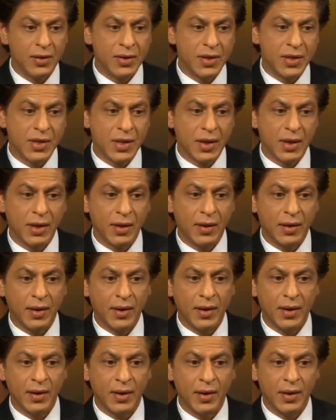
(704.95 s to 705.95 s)
just the
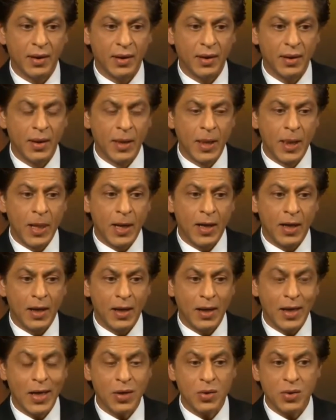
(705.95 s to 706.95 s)
country, and
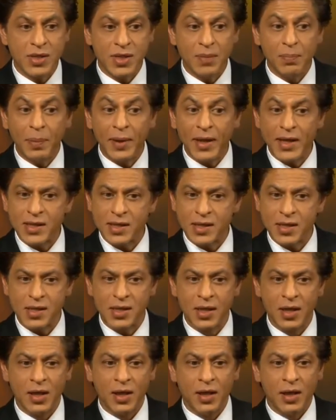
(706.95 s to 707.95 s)
how some places,